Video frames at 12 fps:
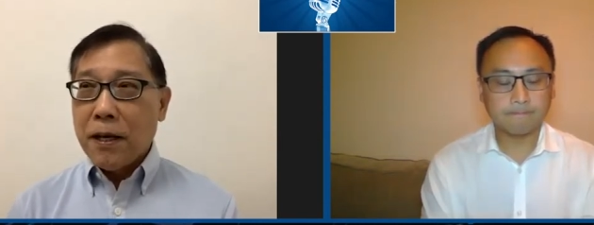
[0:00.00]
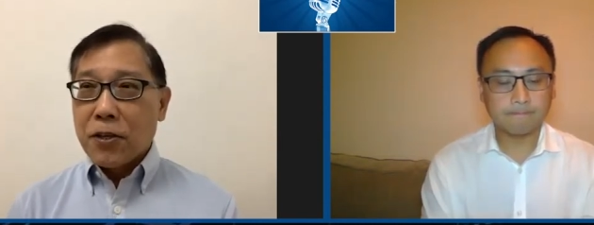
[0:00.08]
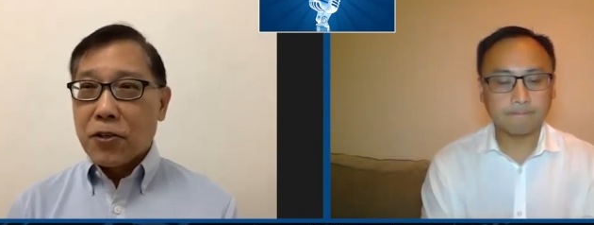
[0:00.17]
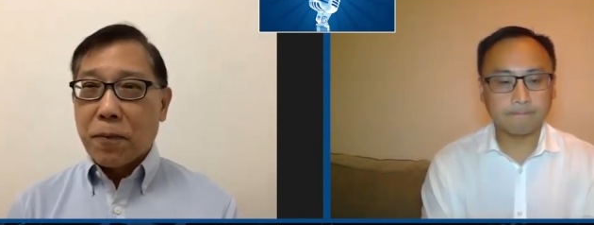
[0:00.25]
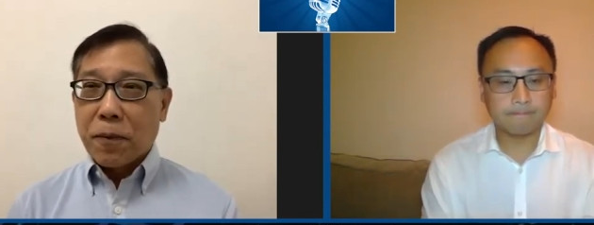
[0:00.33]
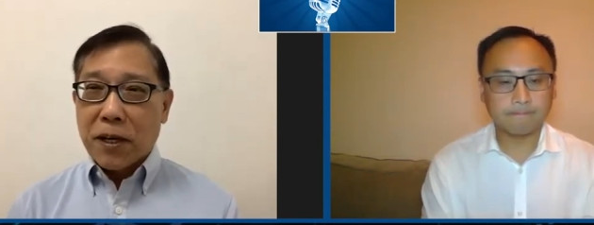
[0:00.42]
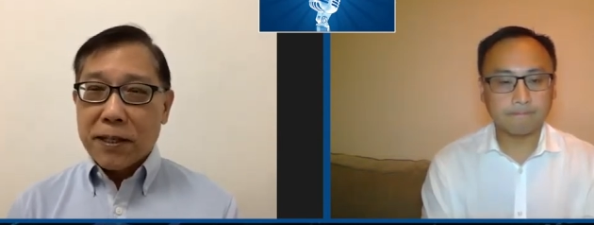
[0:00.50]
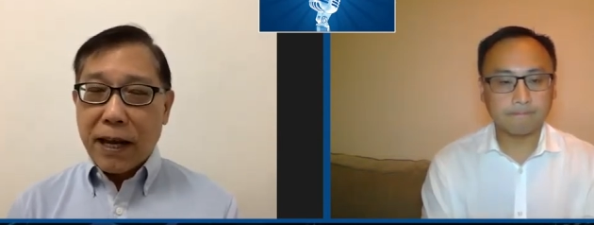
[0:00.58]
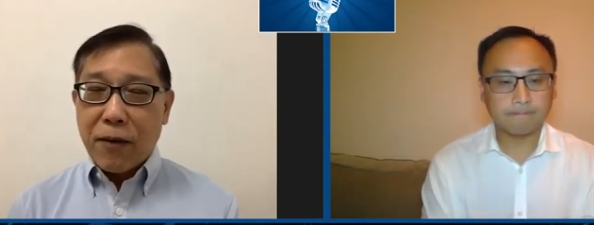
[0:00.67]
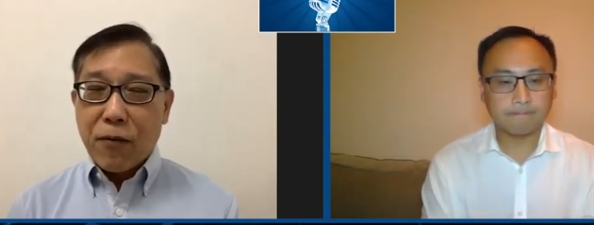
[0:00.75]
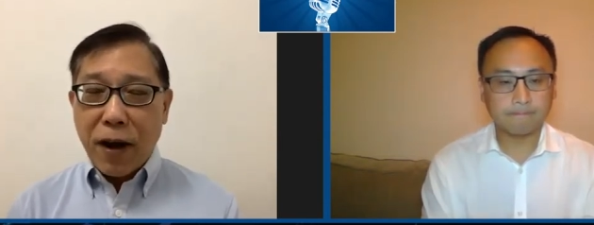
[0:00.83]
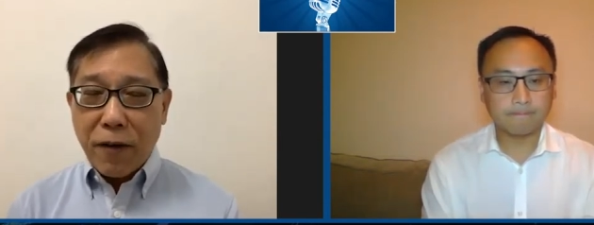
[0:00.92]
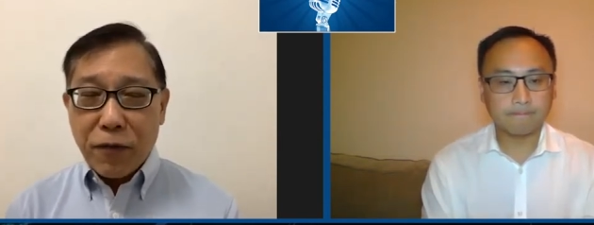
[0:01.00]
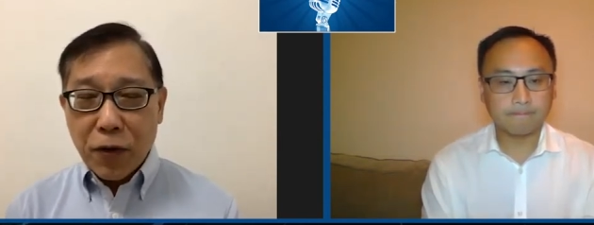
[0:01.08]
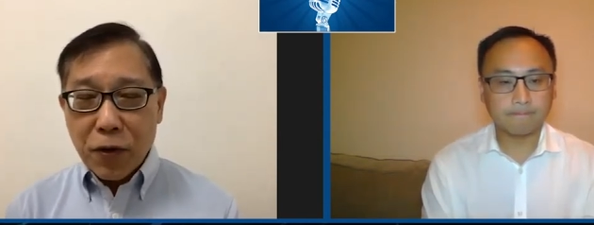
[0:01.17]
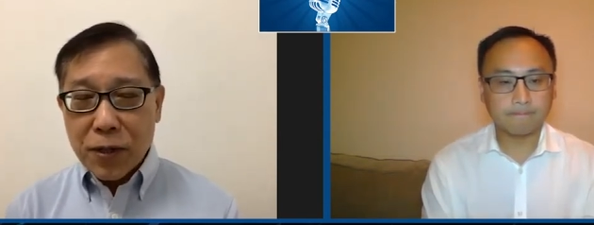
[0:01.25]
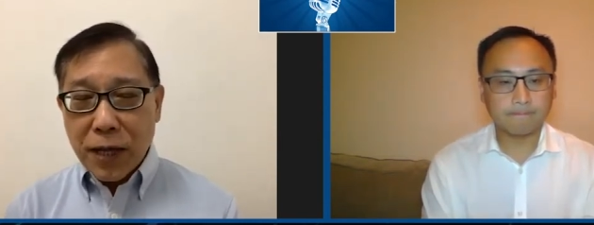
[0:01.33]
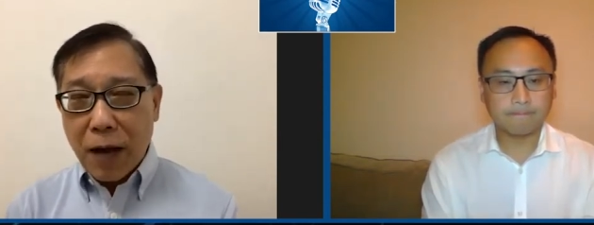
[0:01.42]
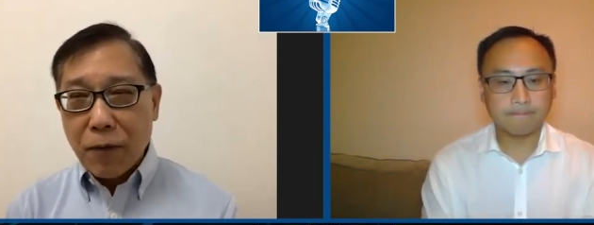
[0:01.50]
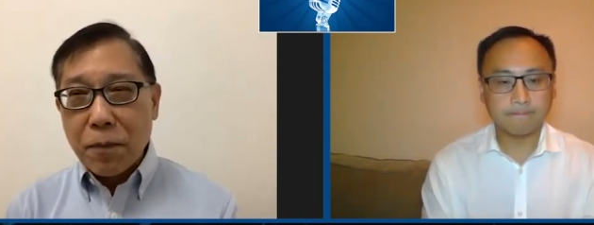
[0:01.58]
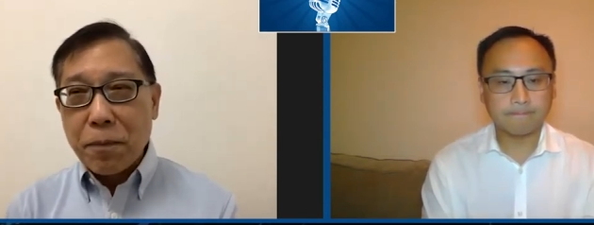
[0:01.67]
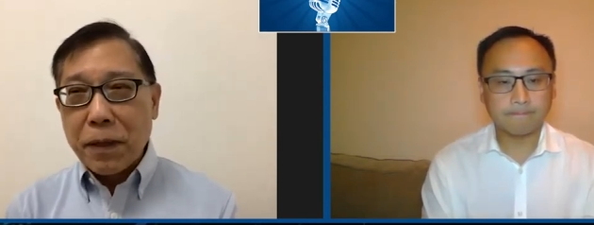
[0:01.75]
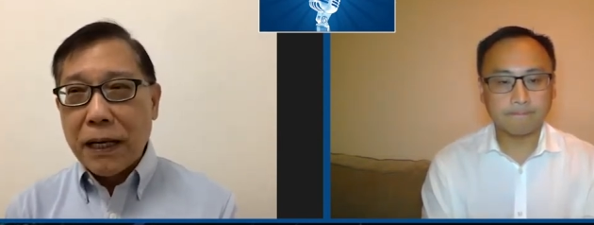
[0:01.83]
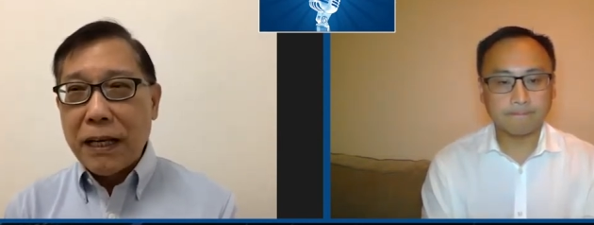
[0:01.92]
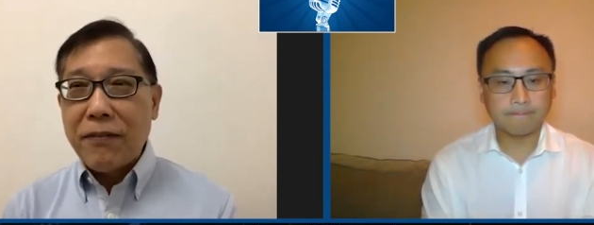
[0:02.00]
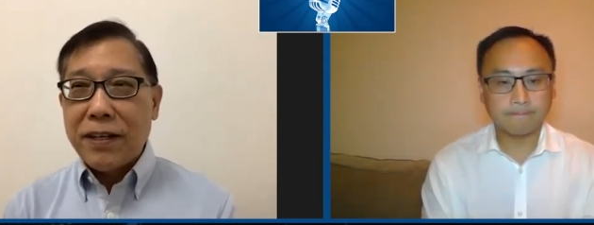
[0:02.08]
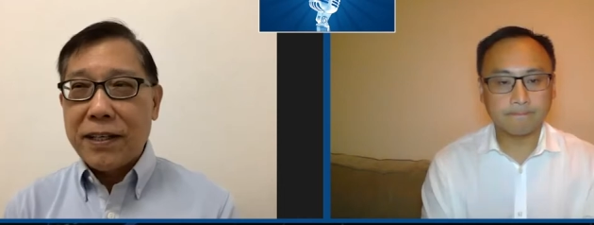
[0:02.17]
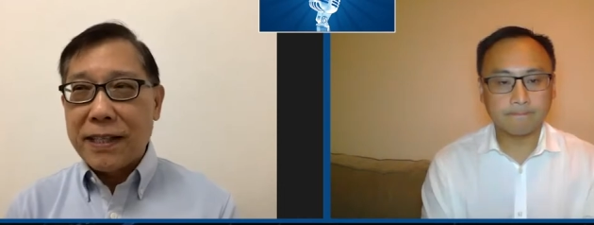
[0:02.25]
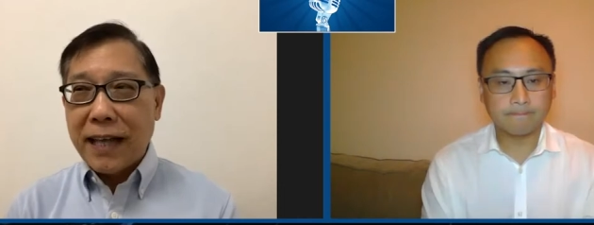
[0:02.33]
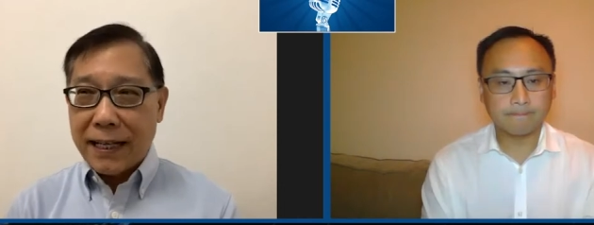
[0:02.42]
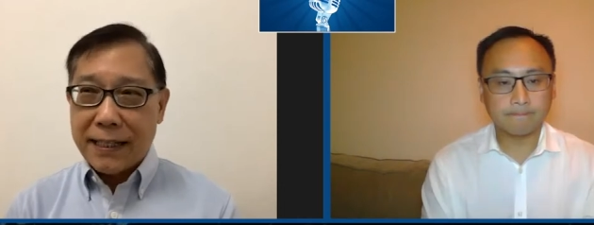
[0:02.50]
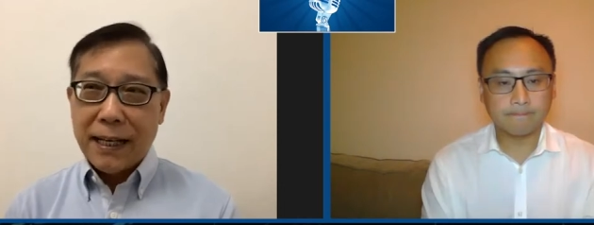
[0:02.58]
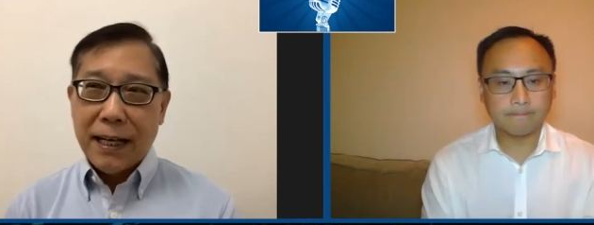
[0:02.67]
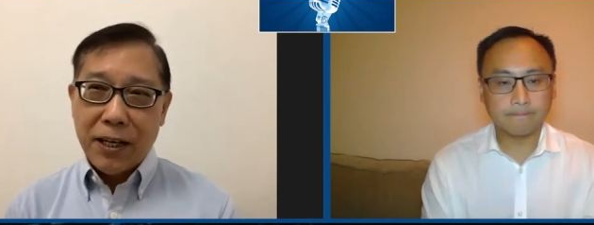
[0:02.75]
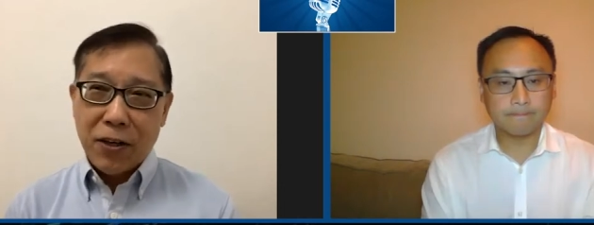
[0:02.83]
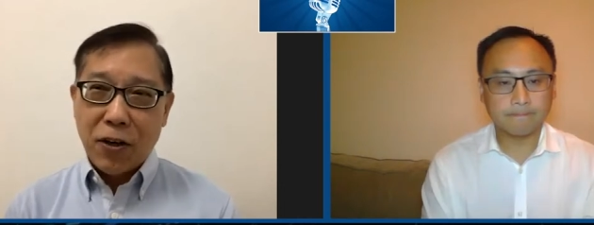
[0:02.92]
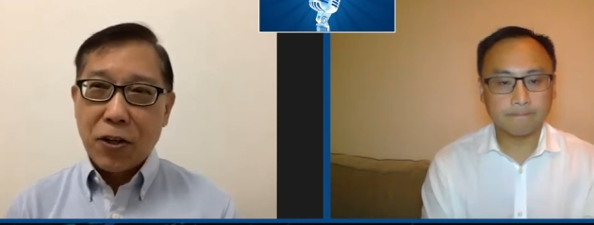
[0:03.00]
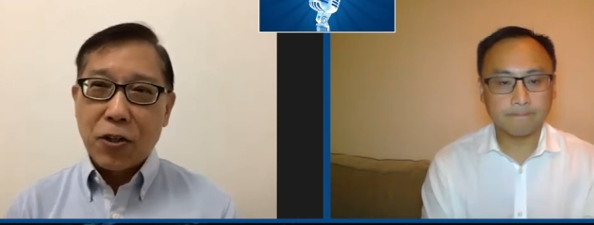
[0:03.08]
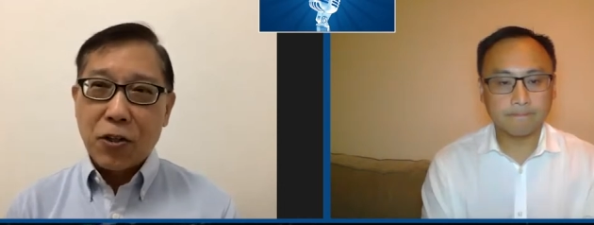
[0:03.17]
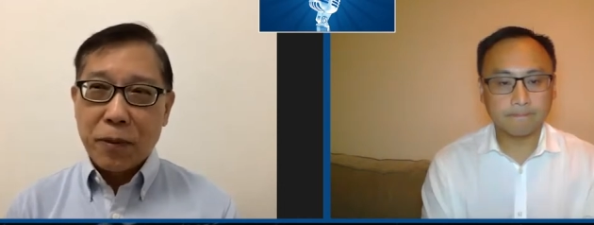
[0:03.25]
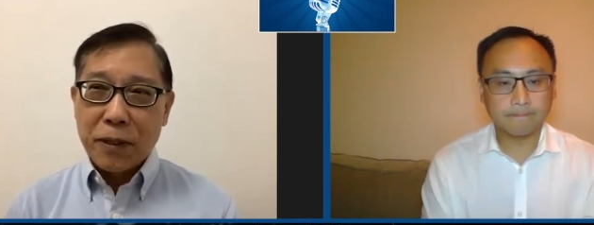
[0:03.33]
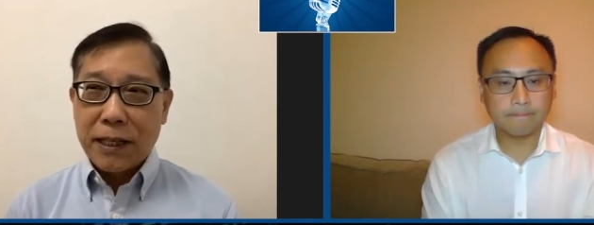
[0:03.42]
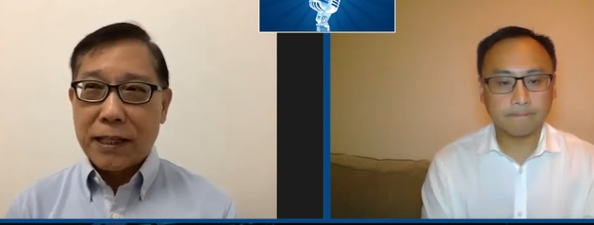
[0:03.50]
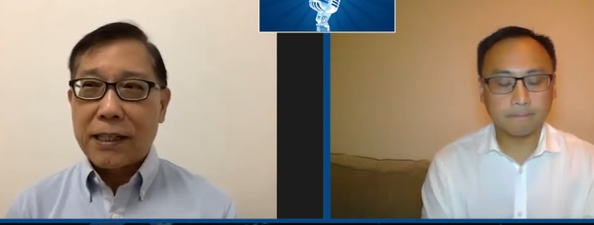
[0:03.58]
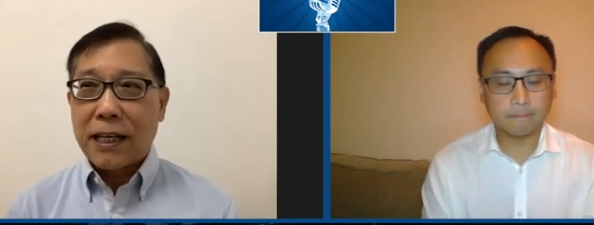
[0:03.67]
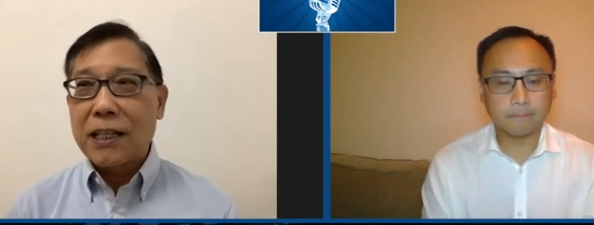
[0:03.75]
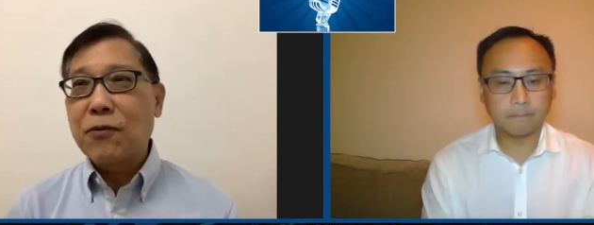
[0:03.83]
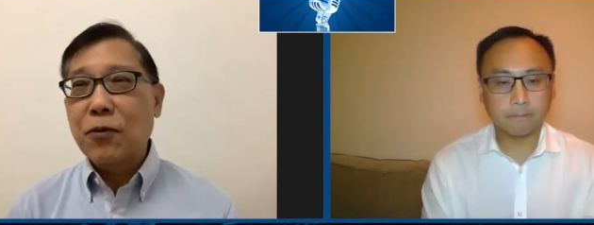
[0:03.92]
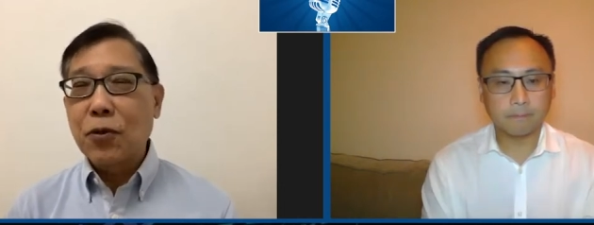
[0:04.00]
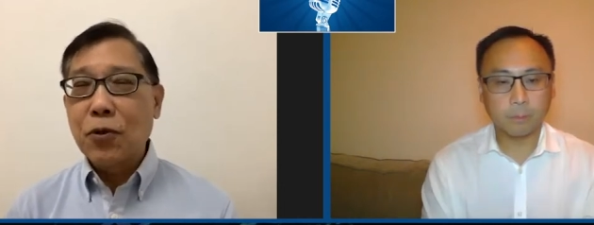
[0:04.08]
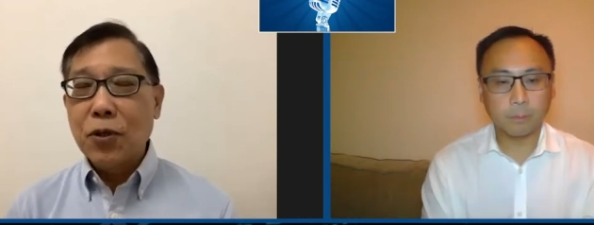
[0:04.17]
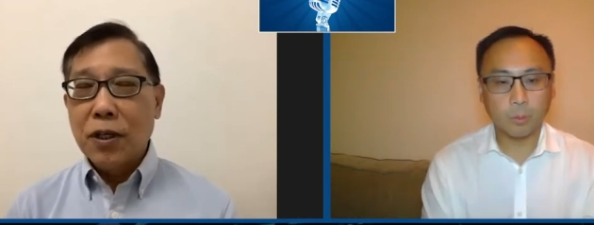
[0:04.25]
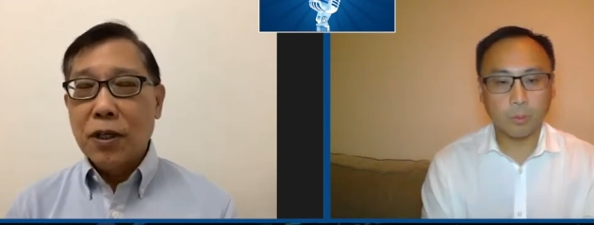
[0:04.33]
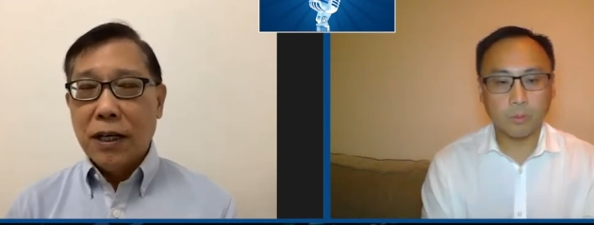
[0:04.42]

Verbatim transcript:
Speaker 1: So because at Raffles, our belief is that in order to be successful,